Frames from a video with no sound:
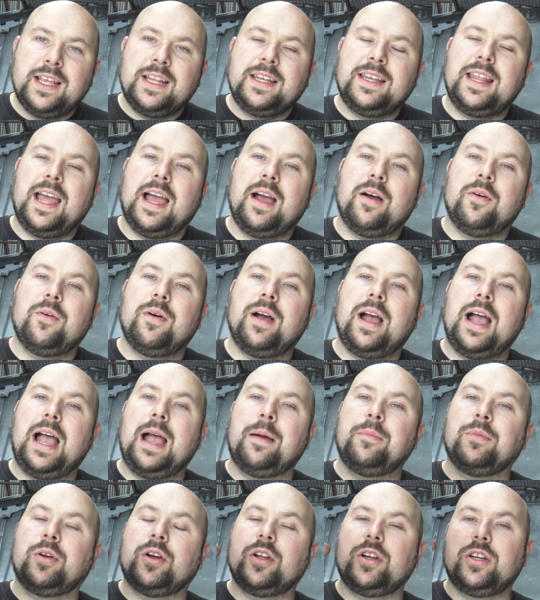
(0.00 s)
Now,
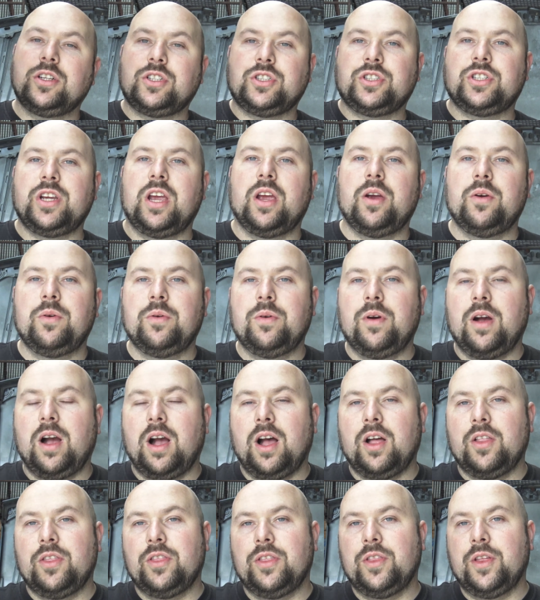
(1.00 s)
I'm gonna show
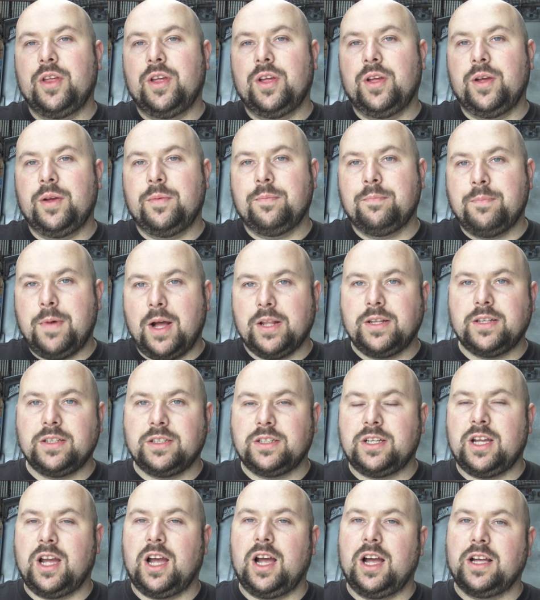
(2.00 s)
on the modern
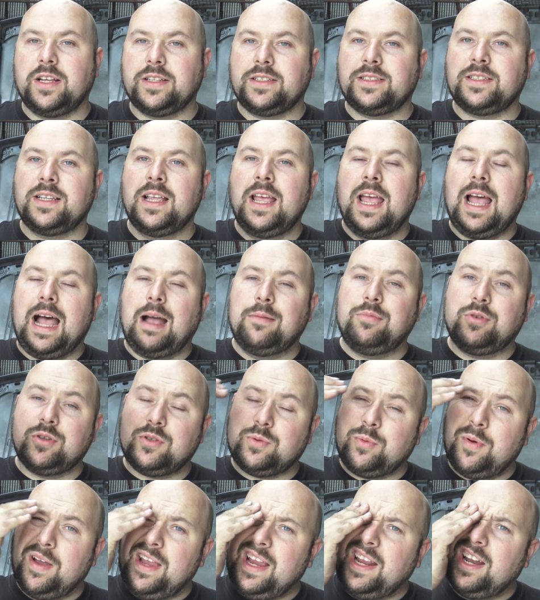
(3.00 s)
cars. I'm
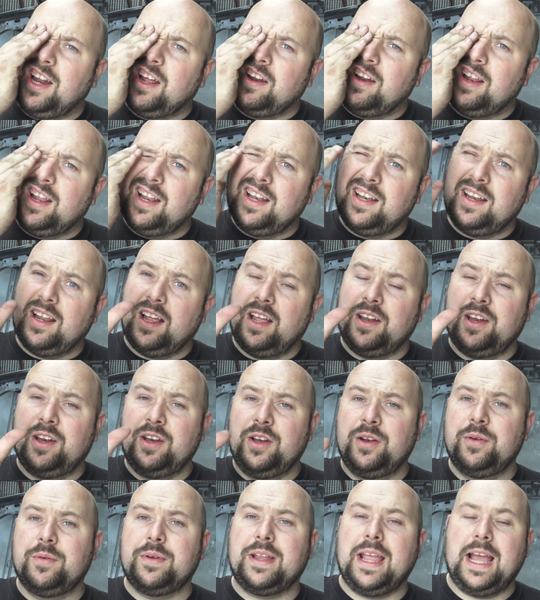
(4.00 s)
just waiting on a
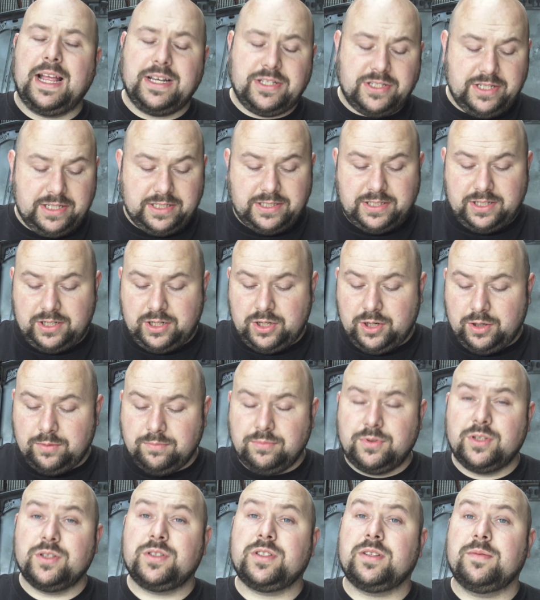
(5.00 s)
new gadget to
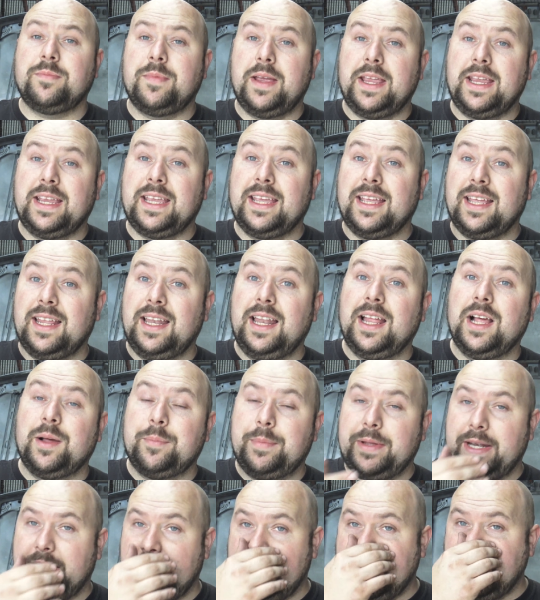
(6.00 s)
come just to make it a little
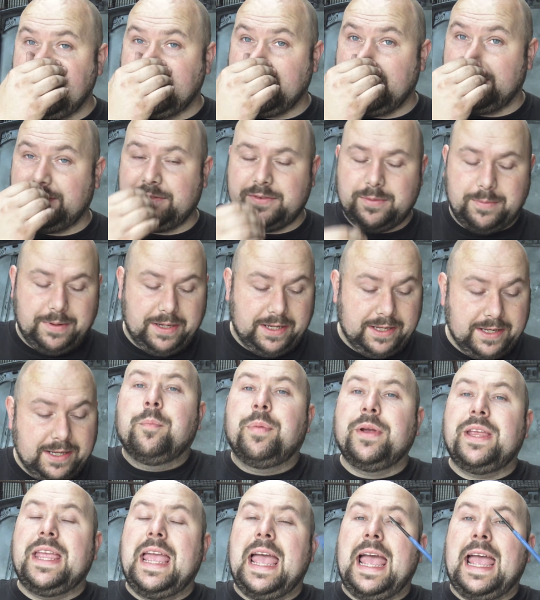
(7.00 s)
bit easier for me.
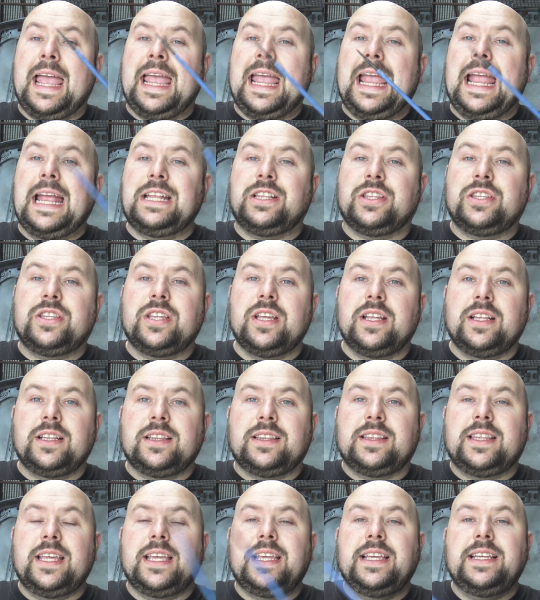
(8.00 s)
But yeah,
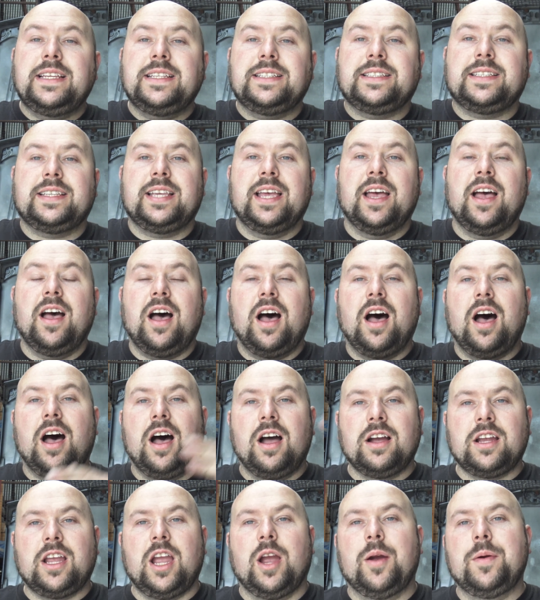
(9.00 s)
these
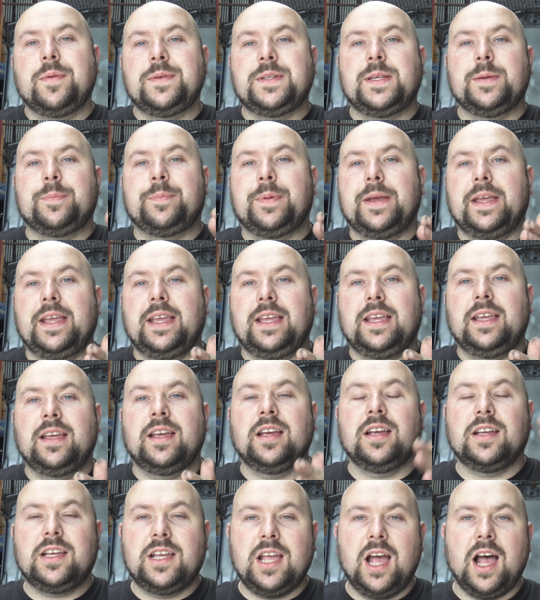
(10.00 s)
are going to be
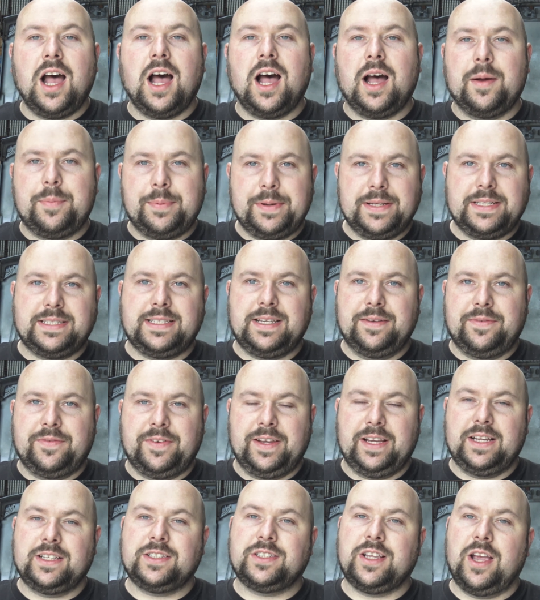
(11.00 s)
car
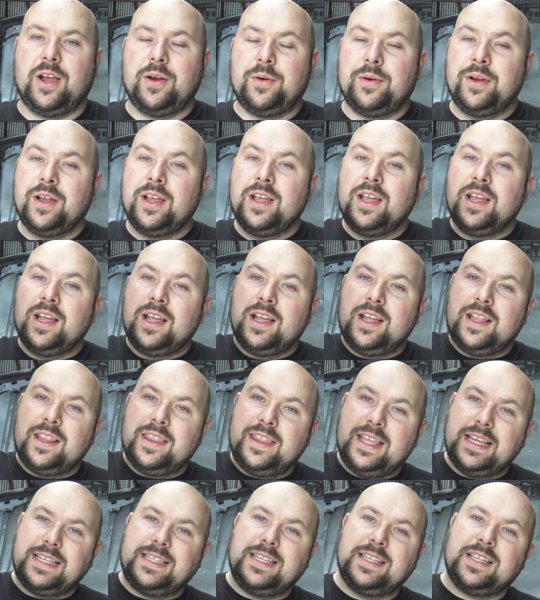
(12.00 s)
specific. So
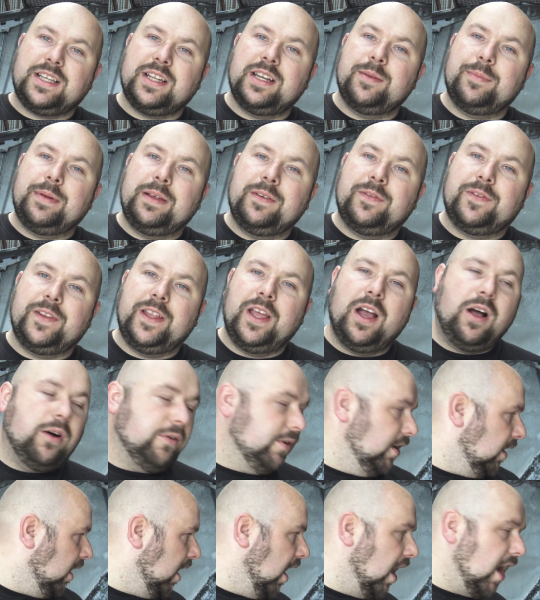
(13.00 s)
this is going to be for the
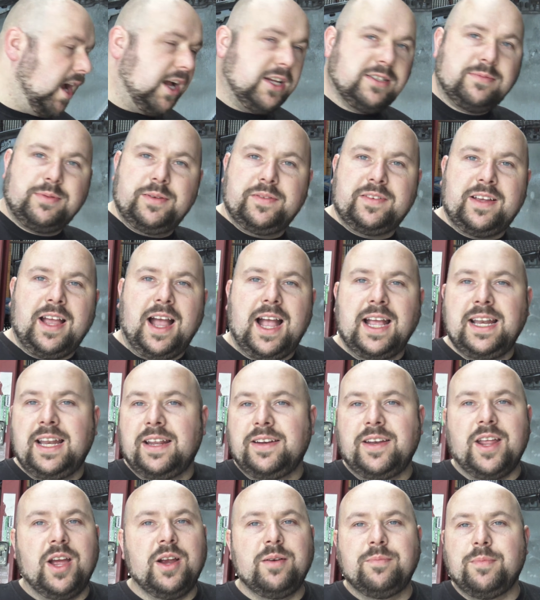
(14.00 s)
older cars with kind
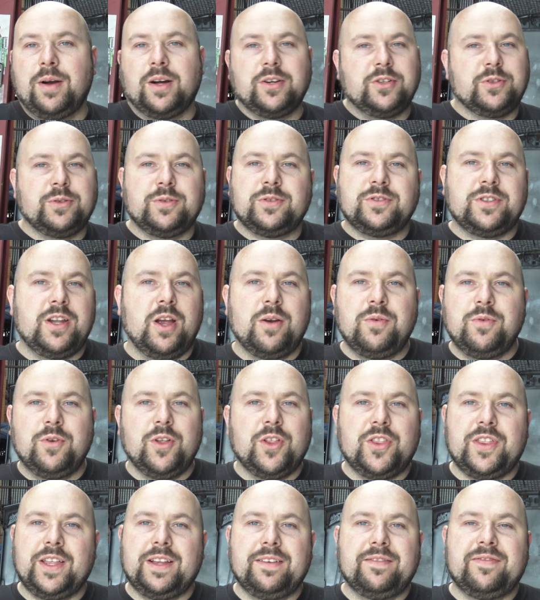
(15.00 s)
of no modules, no
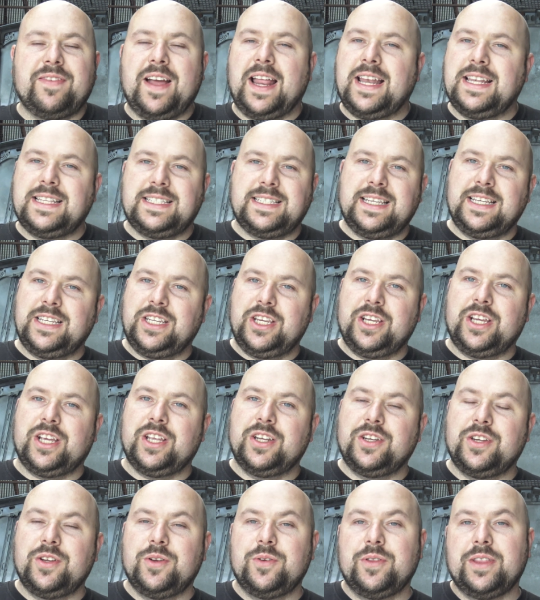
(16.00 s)
nothing fancy. You
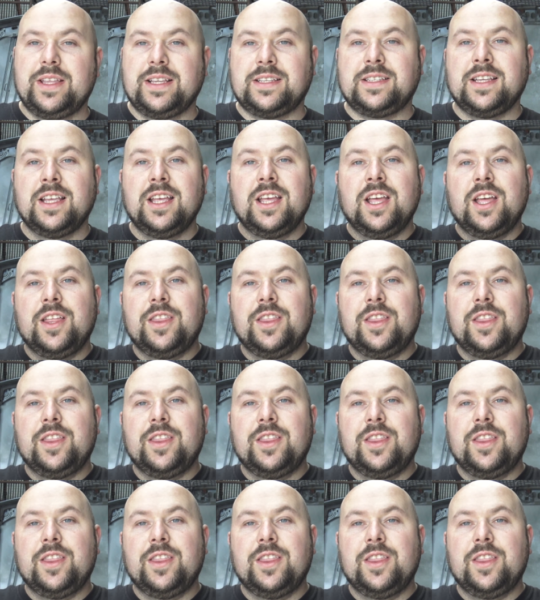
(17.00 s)
can do this.